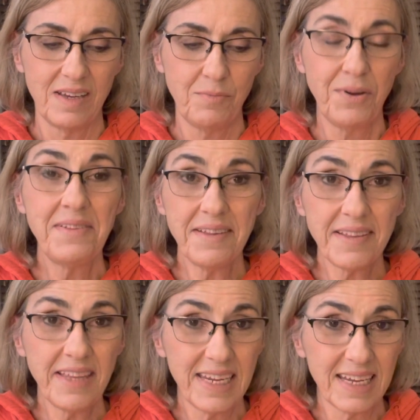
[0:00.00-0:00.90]
Princess
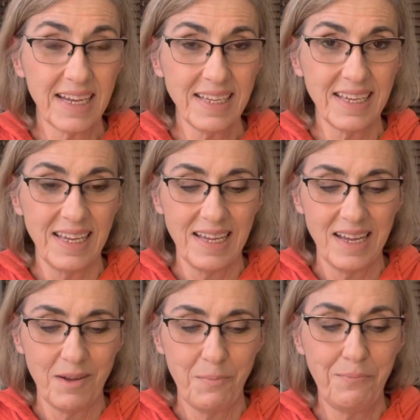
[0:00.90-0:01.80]
Leia,
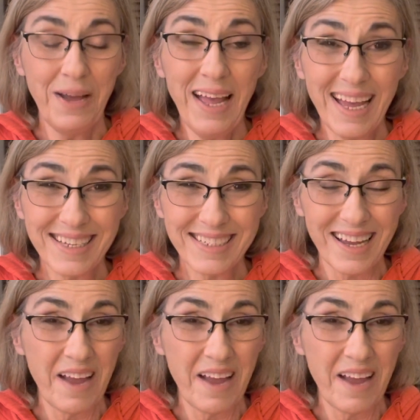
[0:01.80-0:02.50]
but